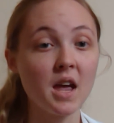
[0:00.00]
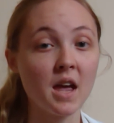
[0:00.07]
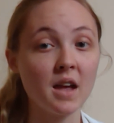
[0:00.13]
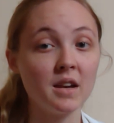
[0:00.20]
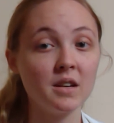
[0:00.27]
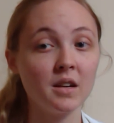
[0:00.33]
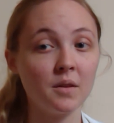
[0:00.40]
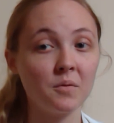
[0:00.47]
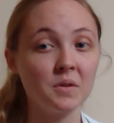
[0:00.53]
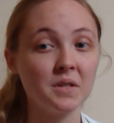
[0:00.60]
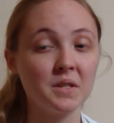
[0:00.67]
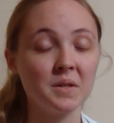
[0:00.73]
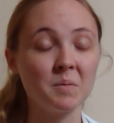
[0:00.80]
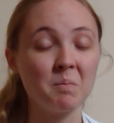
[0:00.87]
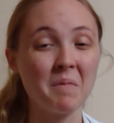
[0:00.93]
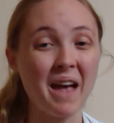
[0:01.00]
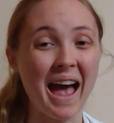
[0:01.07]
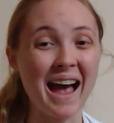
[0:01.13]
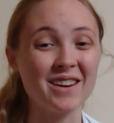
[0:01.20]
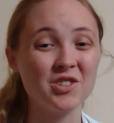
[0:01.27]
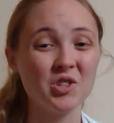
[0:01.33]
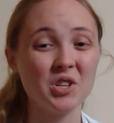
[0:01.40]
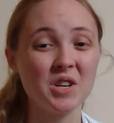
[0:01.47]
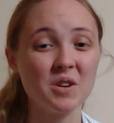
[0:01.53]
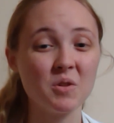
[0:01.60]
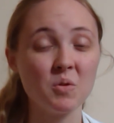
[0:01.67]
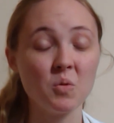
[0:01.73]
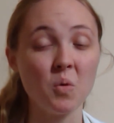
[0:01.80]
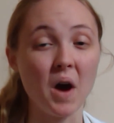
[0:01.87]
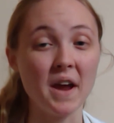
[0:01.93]
And it was actually
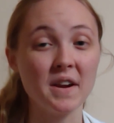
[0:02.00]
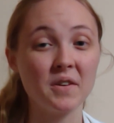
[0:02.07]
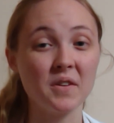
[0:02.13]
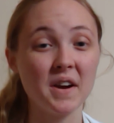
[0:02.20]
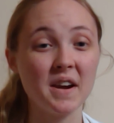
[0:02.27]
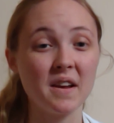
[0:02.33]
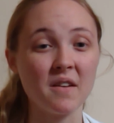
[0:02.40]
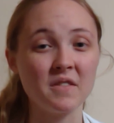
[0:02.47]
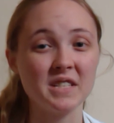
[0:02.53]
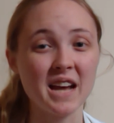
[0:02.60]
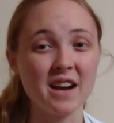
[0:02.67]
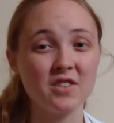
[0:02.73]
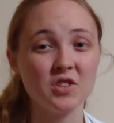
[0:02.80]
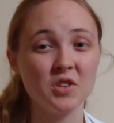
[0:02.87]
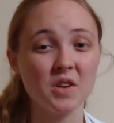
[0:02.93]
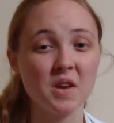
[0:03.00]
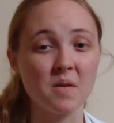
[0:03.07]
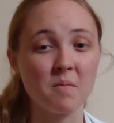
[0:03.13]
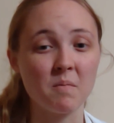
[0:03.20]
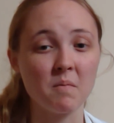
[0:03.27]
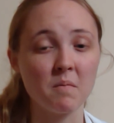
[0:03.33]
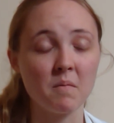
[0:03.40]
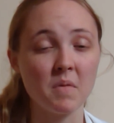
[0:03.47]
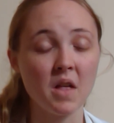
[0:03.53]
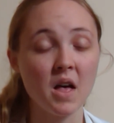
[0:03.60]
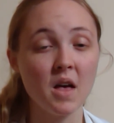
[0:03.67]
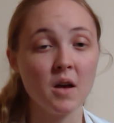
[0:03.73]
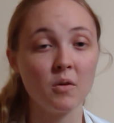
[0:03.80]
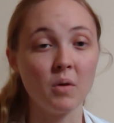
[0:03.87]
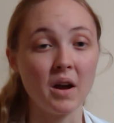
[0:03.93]
quite
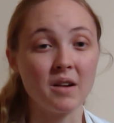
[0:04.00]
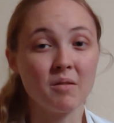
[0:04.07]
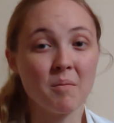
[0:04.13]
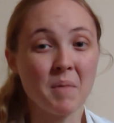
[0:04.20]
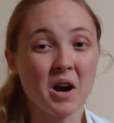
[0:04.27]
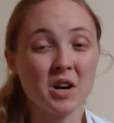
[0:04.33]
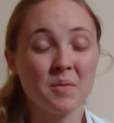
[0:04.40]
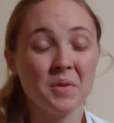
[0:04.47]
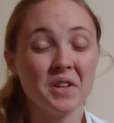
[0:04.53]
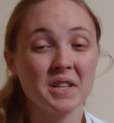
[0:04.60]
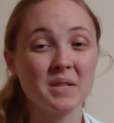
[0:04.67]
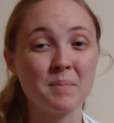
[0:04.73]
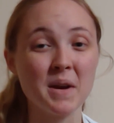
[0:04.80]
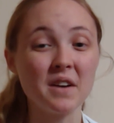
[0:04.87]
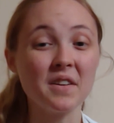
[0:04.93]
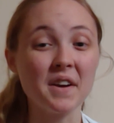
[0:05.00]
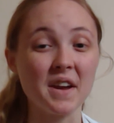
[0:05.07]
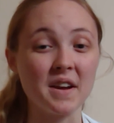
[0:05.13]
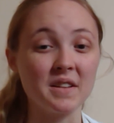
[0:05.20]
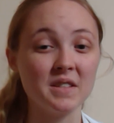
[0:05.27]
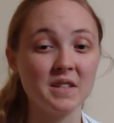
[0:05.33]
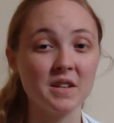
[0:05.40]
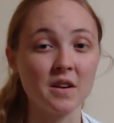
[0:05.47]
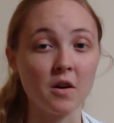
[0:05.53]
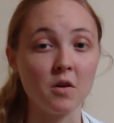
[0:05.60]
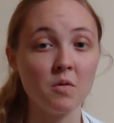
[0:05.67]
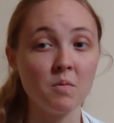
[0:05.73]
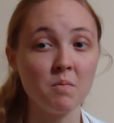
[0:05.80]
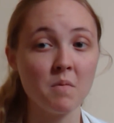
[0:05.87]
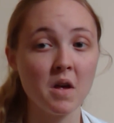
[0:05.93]
a remarkable experience, you
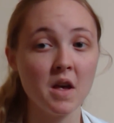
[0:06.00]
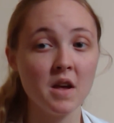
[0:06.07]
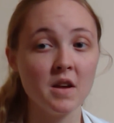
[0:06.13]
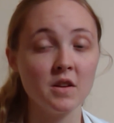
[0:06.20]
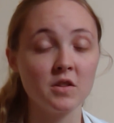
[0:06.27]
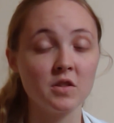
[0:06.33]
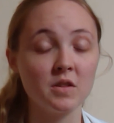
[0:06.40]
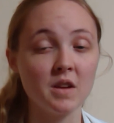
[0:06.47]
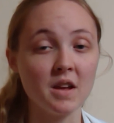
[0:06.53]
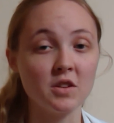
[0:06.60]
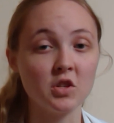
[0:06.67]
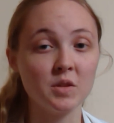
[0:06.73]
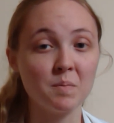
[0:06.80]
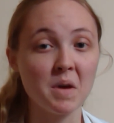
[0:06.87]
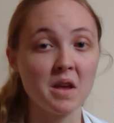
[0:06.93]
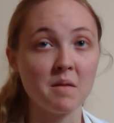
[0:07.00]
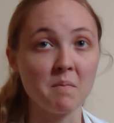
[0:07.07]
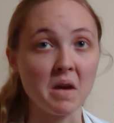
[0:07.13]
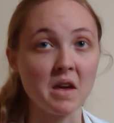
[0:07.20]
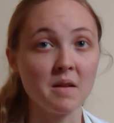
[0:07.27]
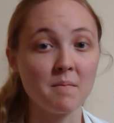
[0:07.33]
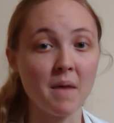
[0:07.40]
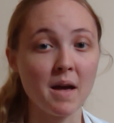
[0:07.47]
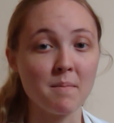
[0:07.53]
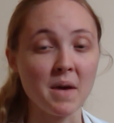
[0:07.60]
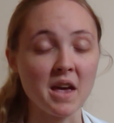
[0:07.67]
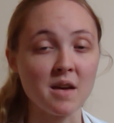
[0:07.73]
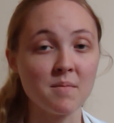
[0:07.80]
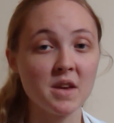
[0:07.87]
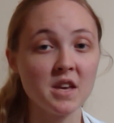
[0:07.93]
know, it just being me and my
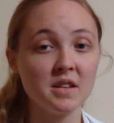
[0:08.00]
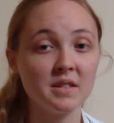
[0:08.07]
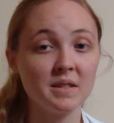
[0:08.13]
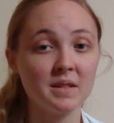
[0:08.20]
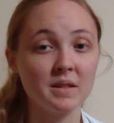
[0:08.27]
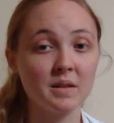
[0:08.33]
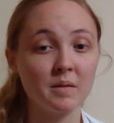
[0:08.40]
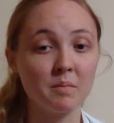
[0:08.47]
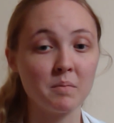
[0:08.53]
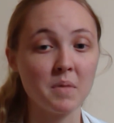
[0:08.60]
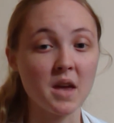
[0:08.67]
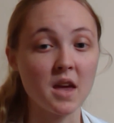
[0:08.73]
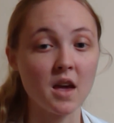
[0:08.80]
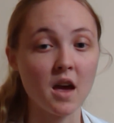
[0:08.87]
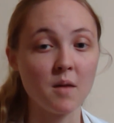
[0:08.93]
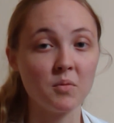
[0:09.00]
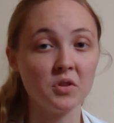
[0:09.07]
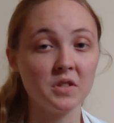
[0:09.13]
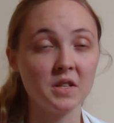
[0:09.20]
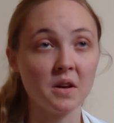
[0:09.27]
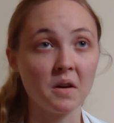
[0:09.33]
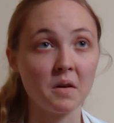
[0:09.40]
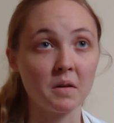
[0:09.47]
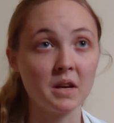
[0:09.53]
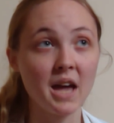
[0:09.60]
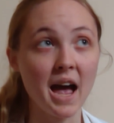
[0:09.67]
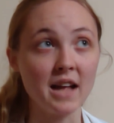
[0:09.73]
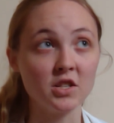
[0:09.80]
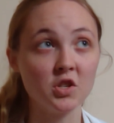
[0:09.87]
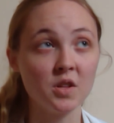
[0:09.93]
babies, being able to
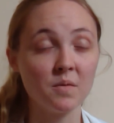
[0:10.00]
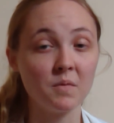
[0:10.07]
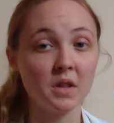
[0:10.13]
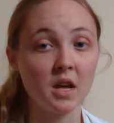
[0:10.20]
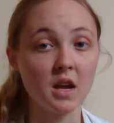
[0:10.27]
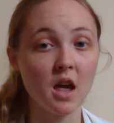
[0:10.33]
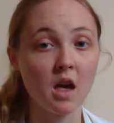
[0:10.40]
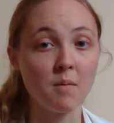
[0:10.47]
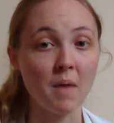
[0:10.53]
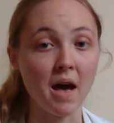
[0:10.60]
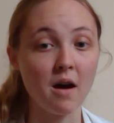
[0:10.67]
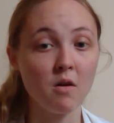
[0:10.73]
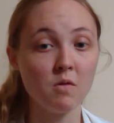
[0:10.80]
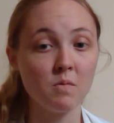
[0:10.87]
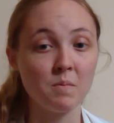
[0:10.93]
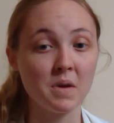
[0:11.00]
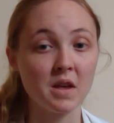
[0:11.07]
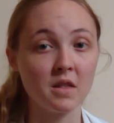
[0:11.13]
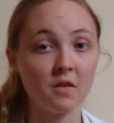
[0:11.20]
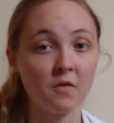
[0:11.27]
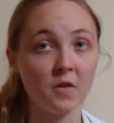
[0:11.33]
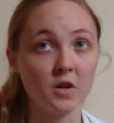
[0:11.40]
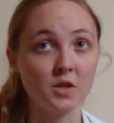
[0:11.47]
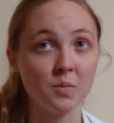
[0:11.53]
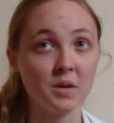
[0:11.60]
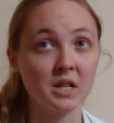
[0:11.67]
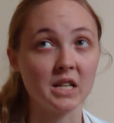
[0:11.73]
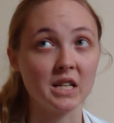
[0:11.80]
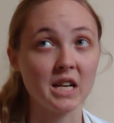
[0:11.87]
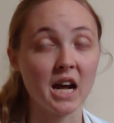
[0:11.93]
catch them when they came out, being the first
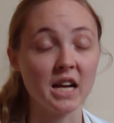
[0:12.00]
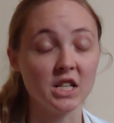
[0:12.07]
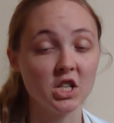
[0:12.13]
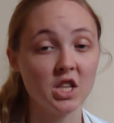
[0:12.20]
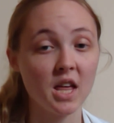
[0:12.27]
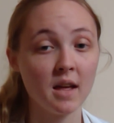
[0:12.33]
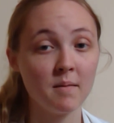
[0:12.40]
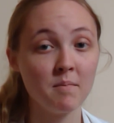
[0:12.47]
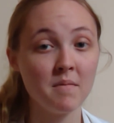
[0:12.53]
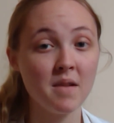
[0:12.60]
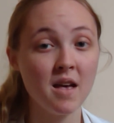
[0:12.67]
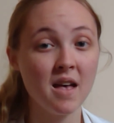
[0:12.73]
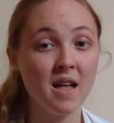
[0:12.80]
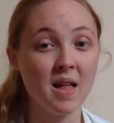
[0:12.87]
one to touch them.